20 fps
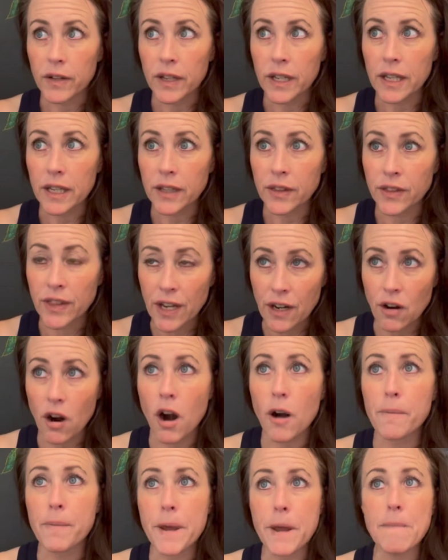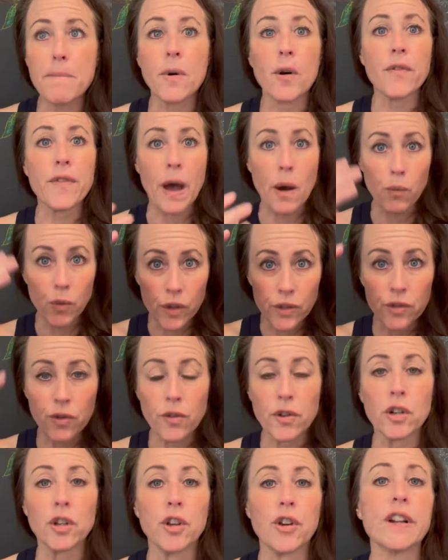there are people that will do
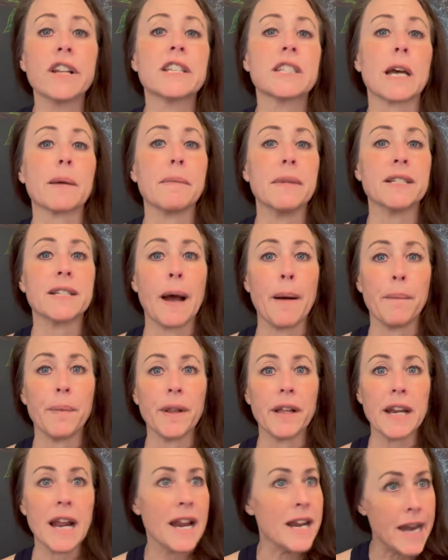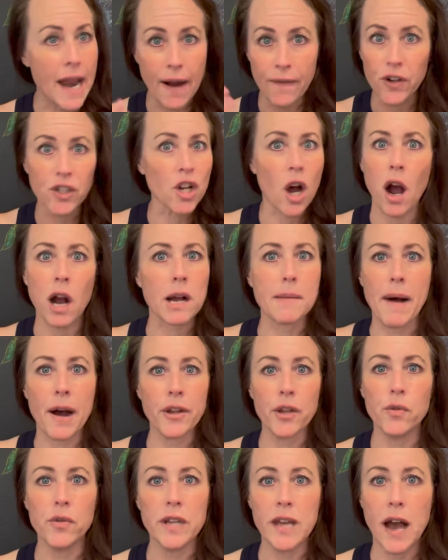their learning segment template and never talk about
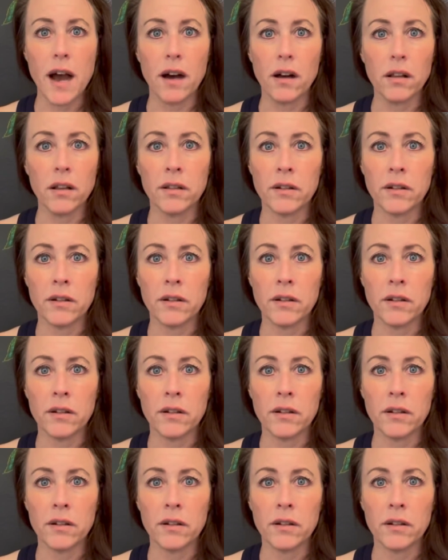UDL.